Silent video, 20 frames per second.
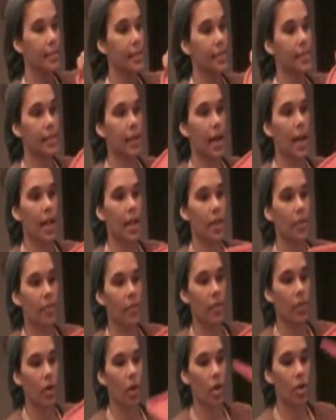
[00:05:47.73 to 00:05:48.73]
This is kind of
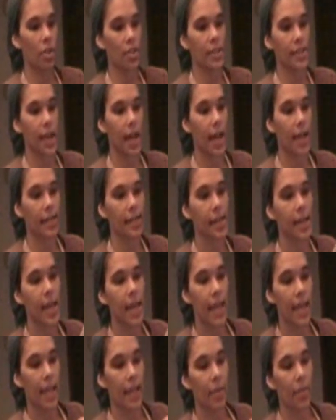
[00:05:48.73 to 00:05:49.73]
a large size.
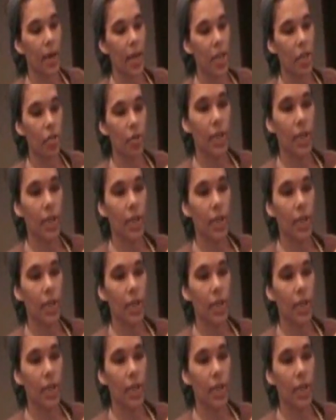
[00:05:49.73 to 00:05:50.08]
Anyway,